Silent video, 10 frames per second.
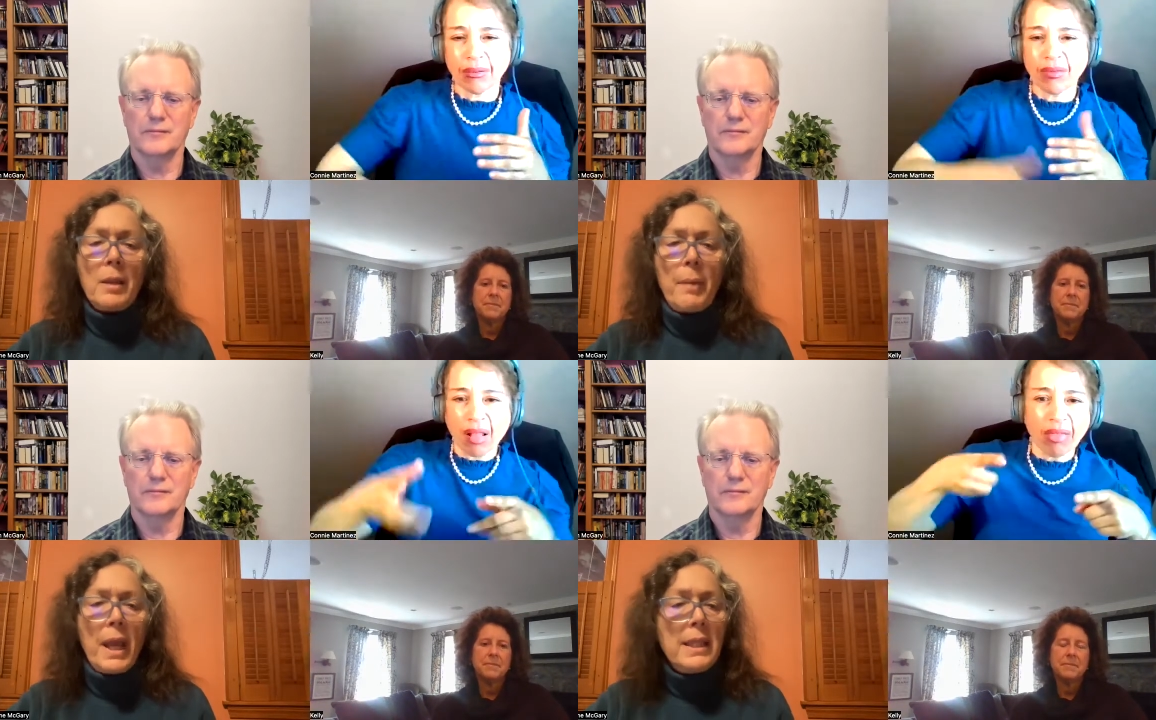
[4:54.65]

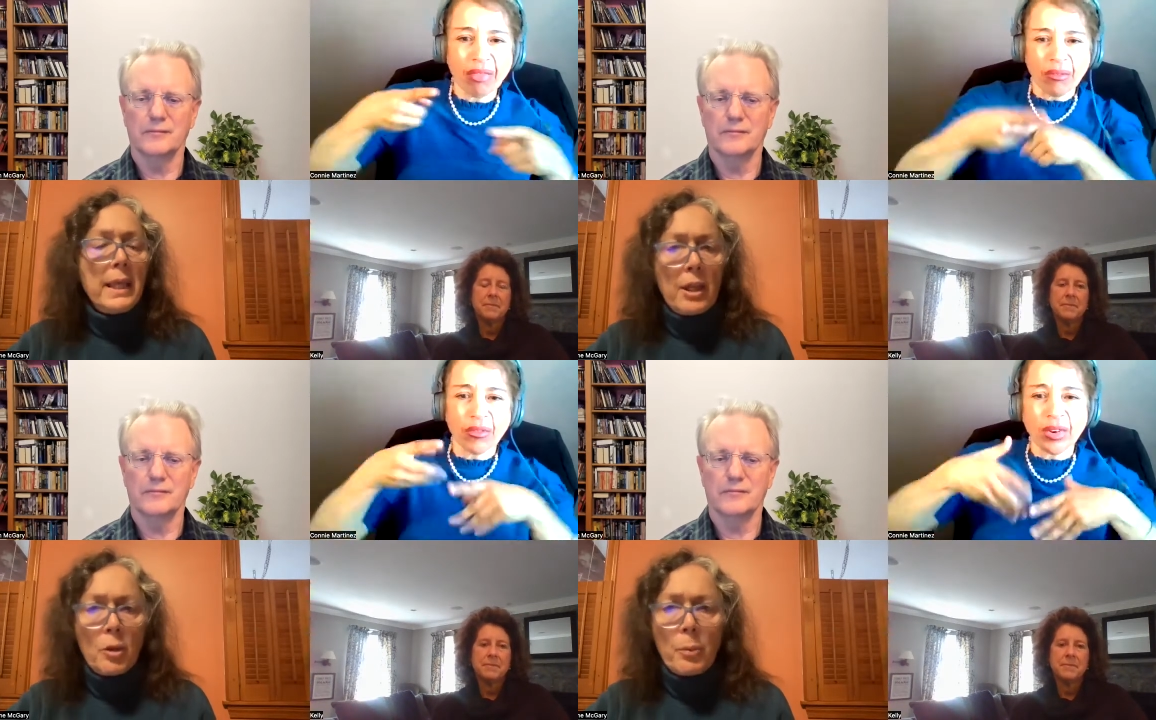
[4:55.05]
Speaker 1: the
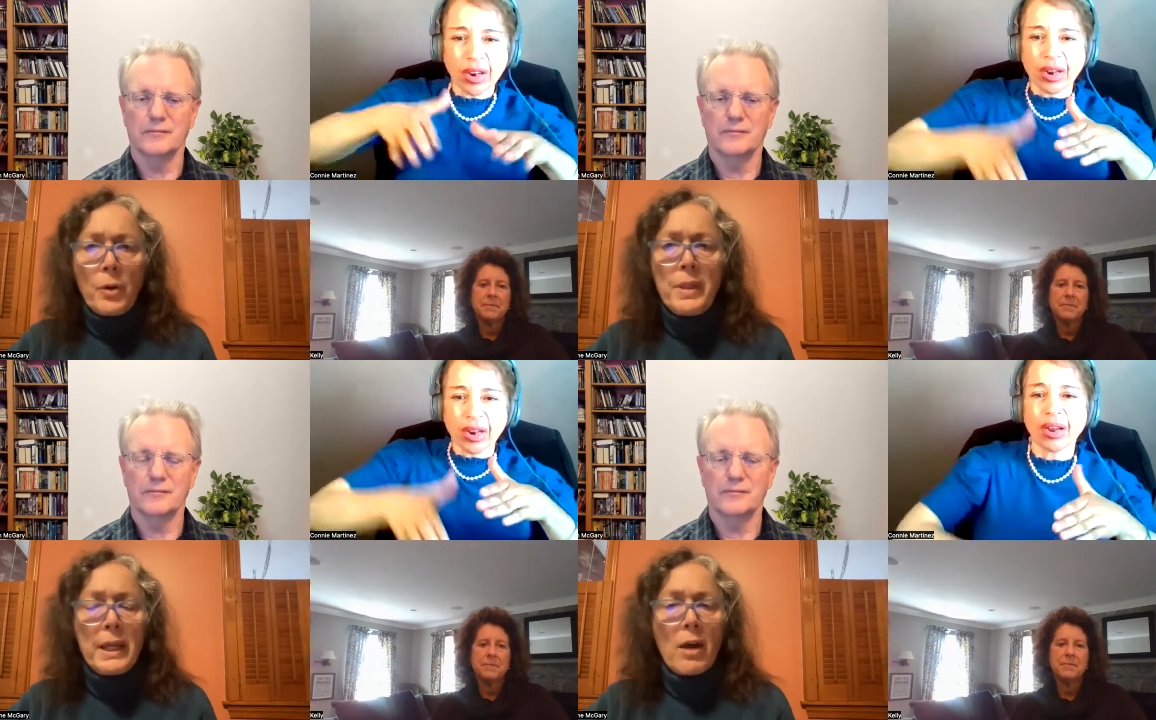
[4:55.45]
bathing and the
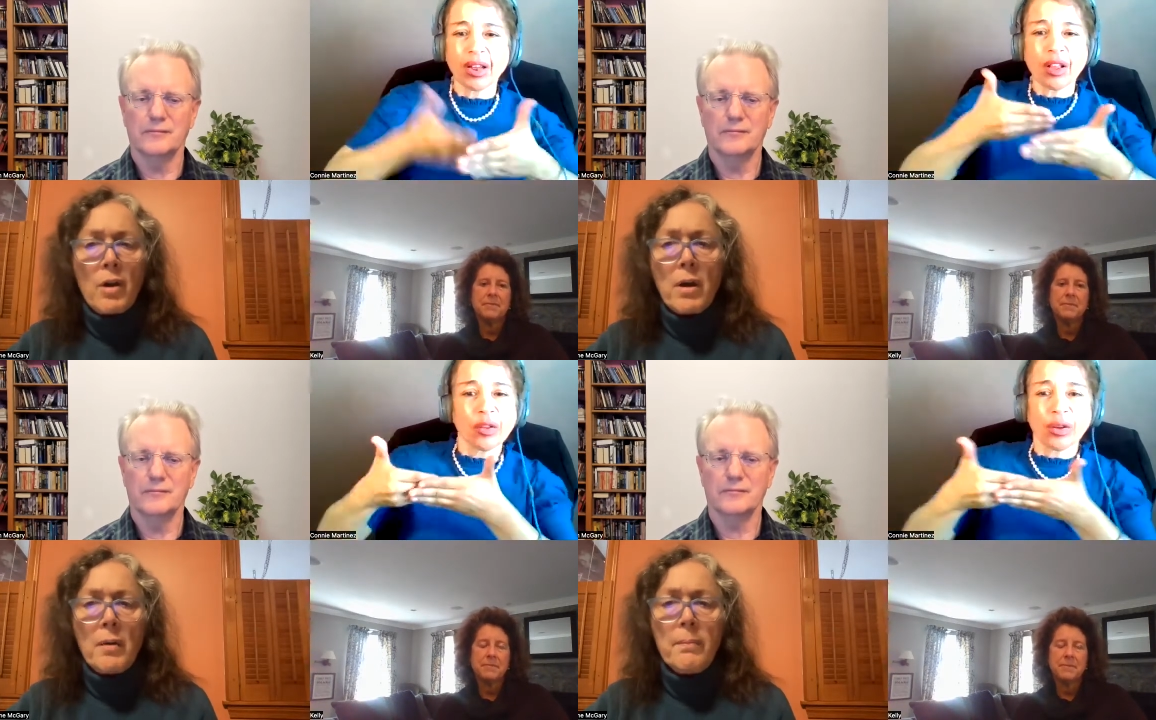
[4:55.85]
birthing
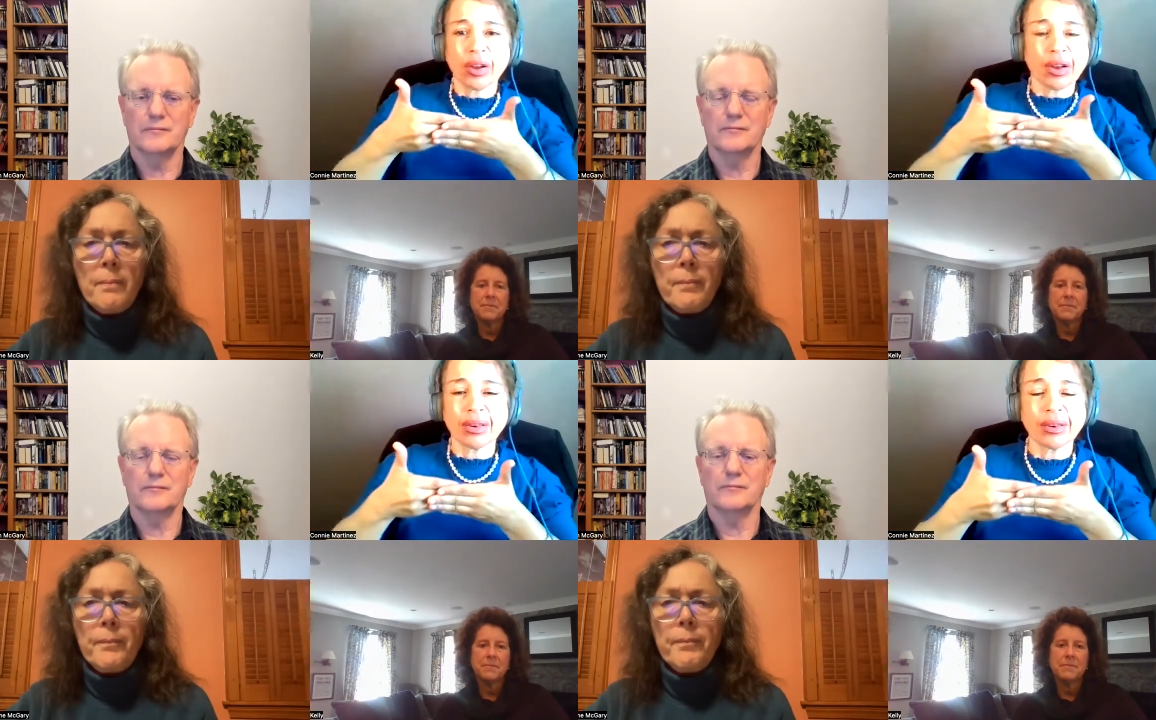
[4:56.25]
outcome?
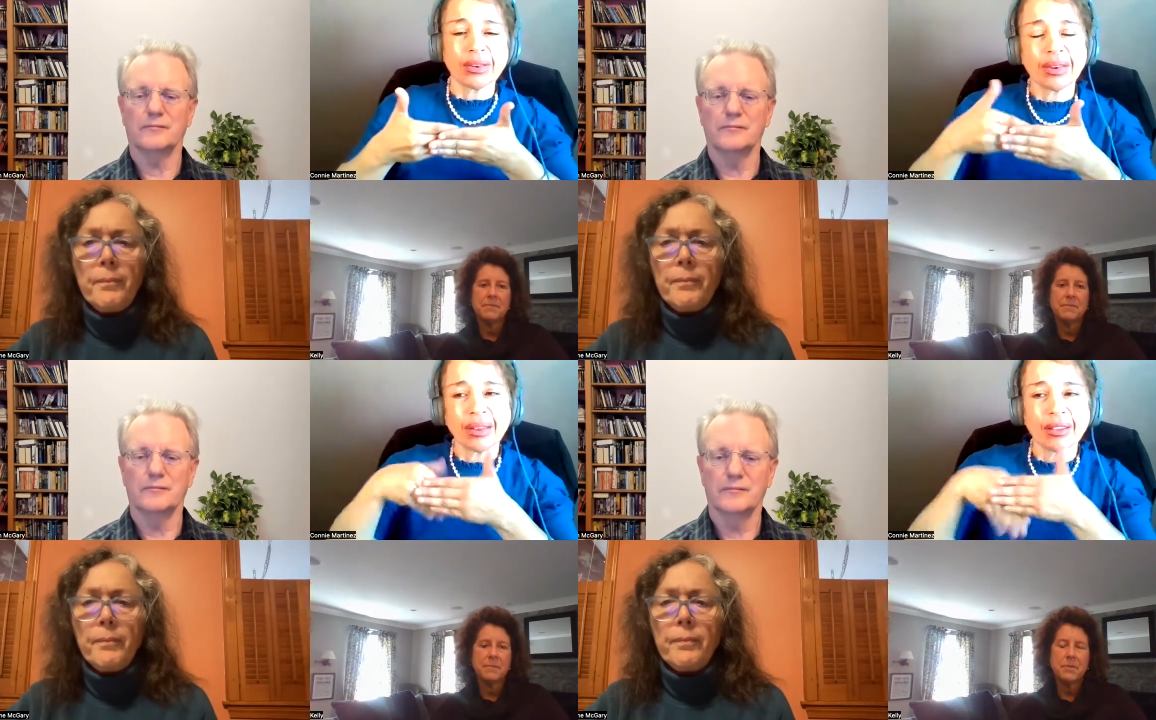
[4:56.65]

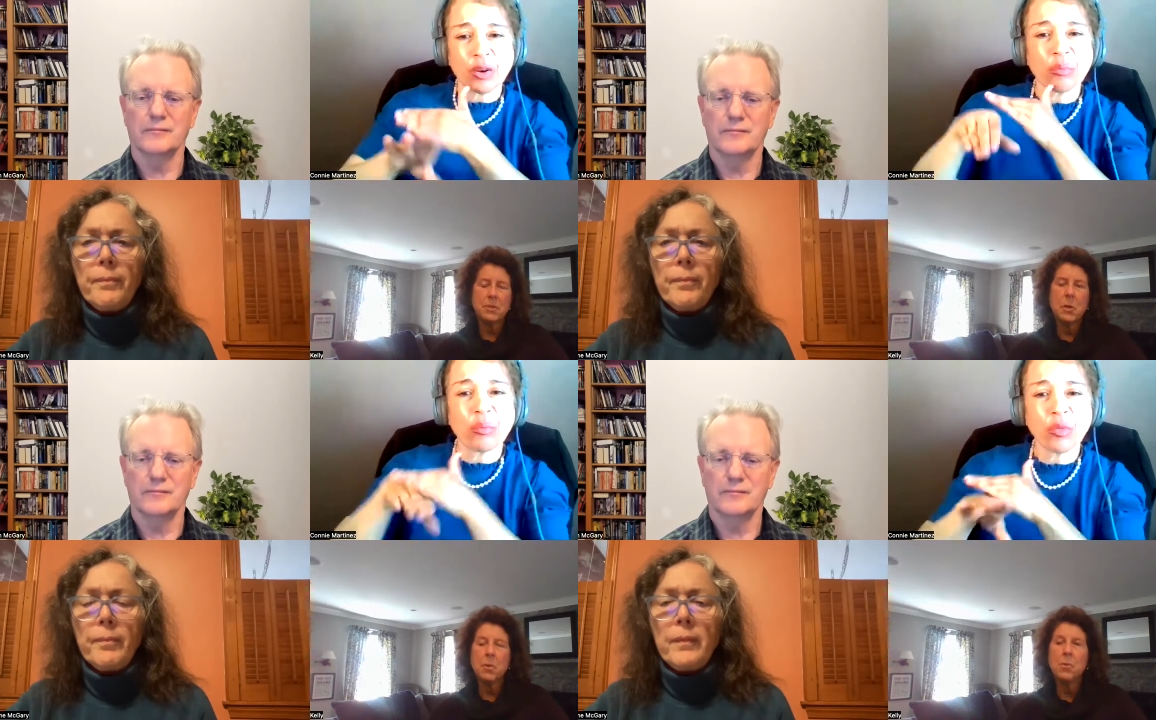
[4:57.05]

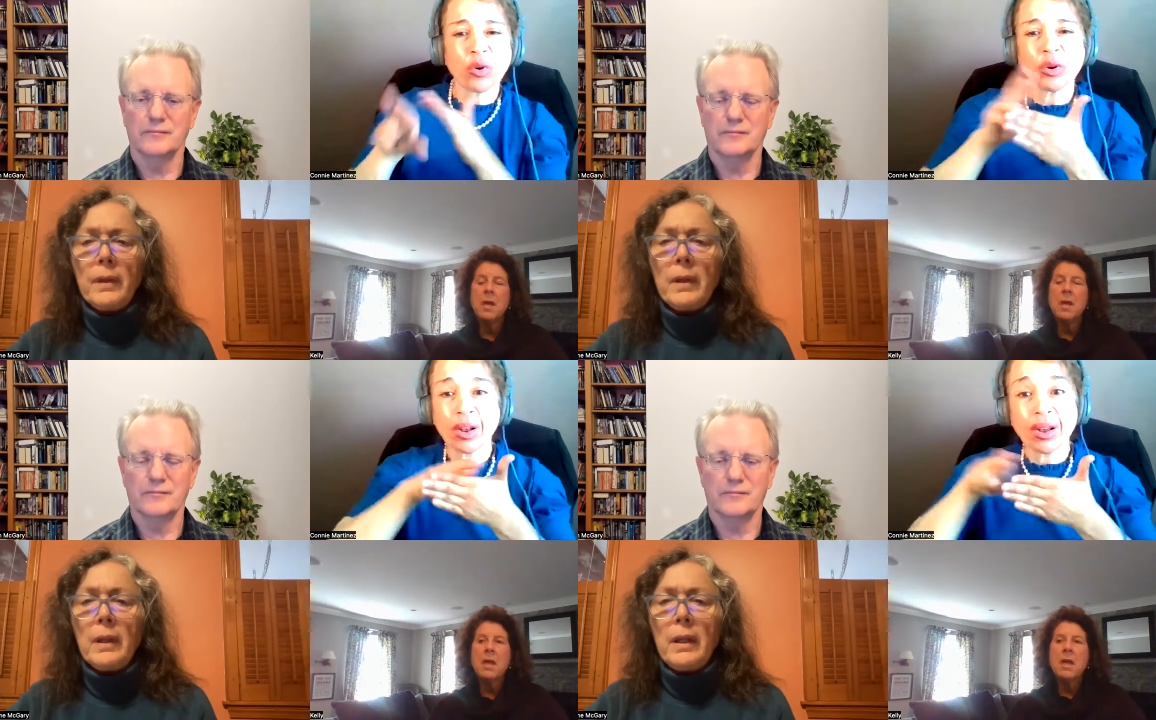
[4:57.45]
Speaker 2: So,
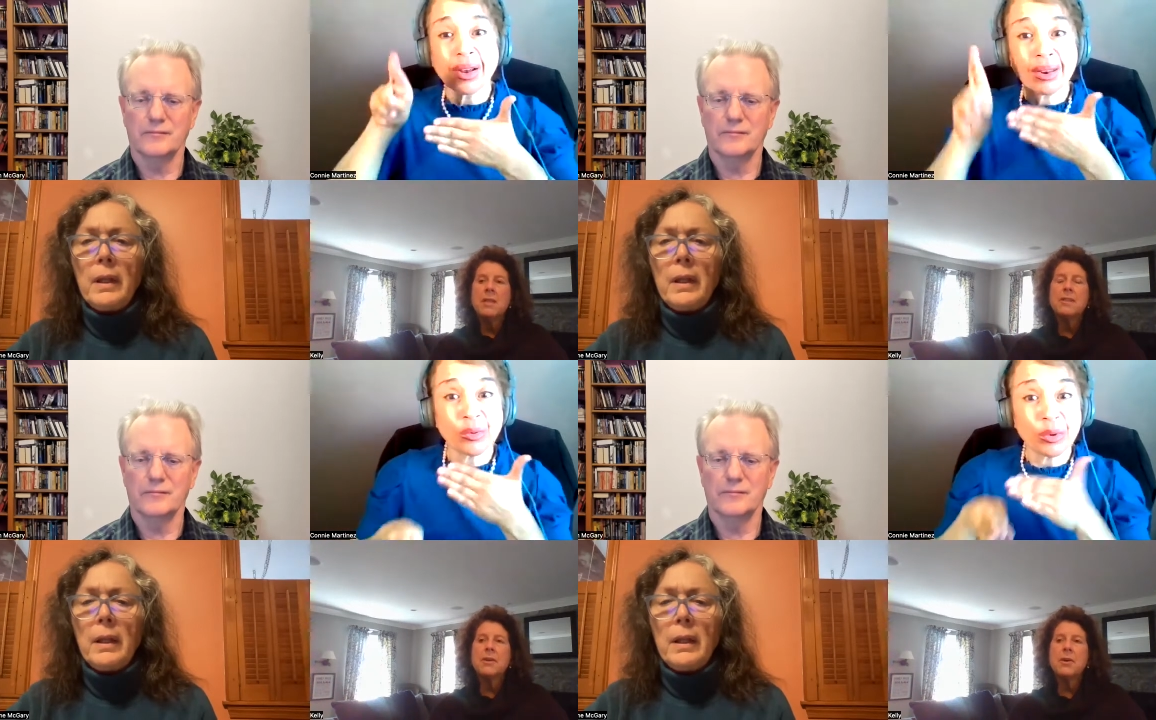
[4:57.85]

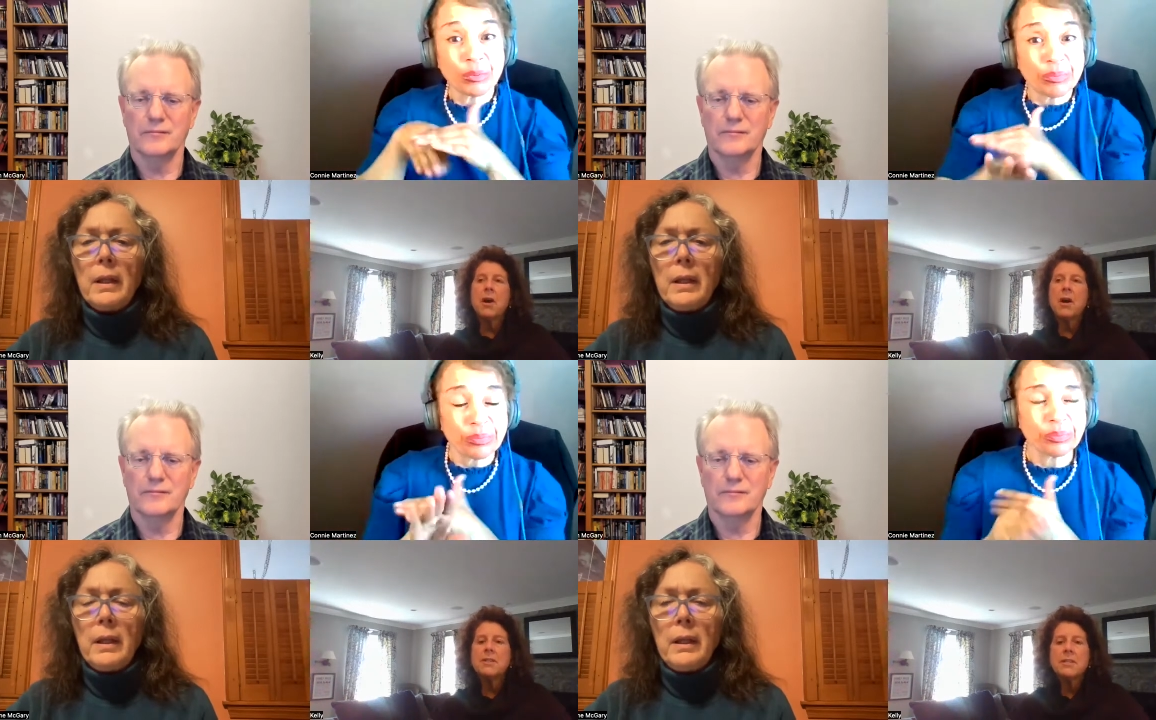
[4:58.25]
there
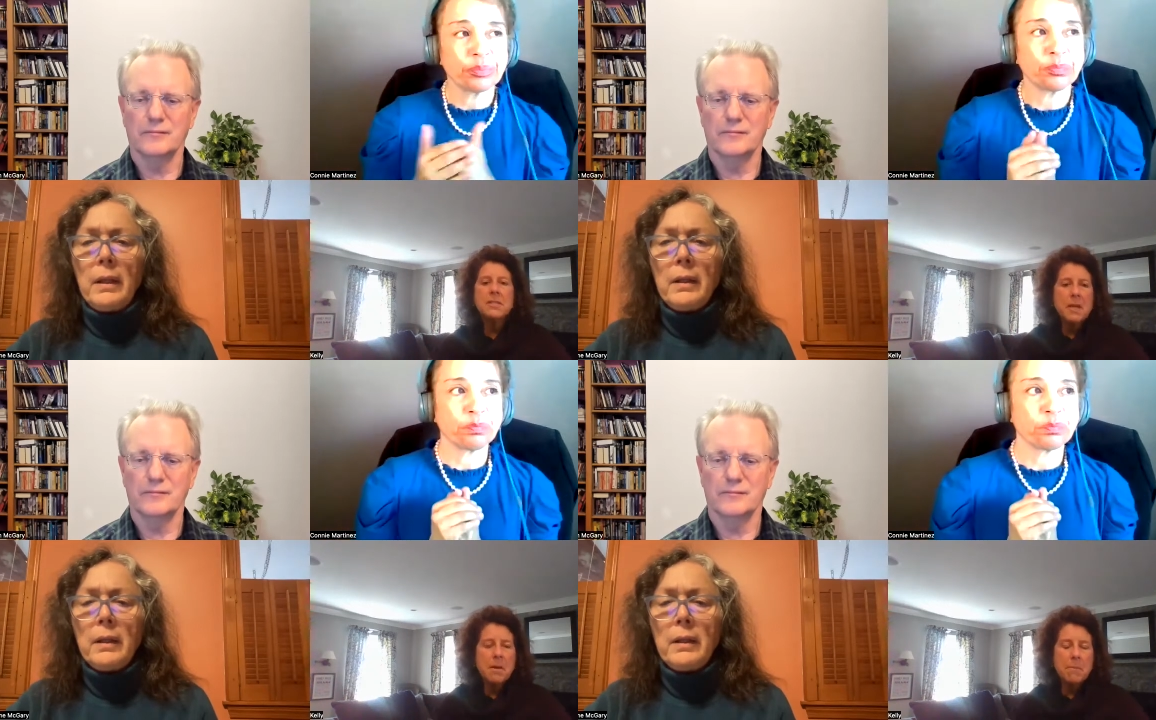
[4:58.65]
are
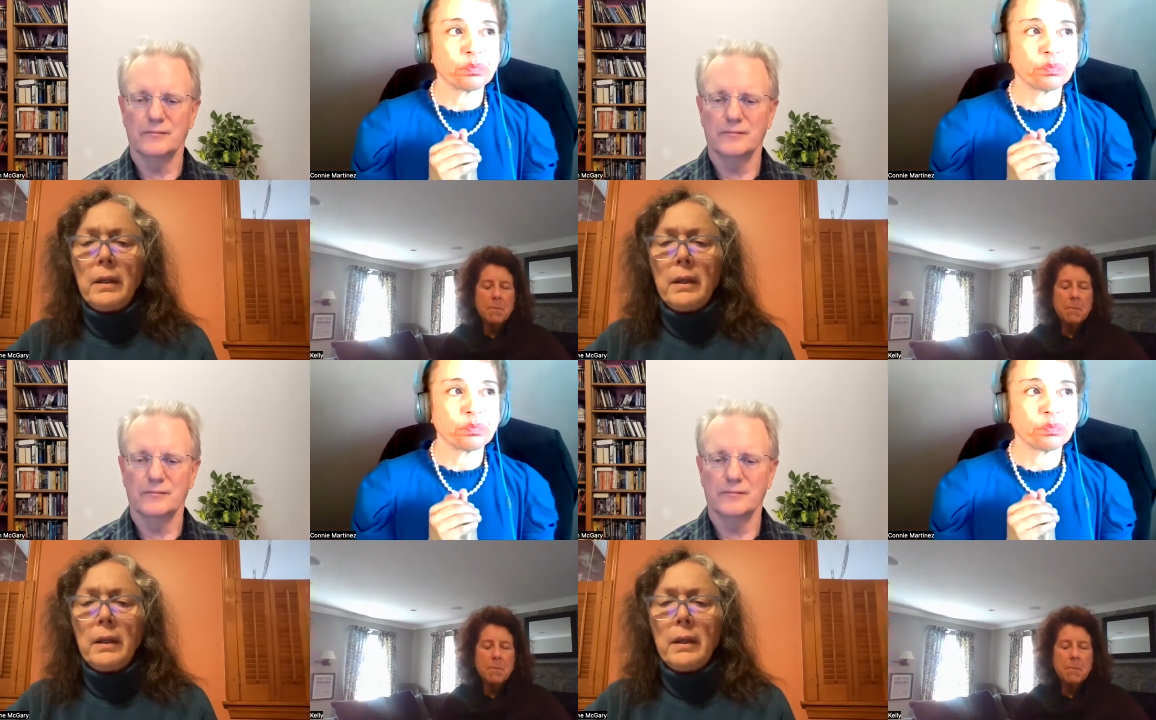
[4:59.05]
some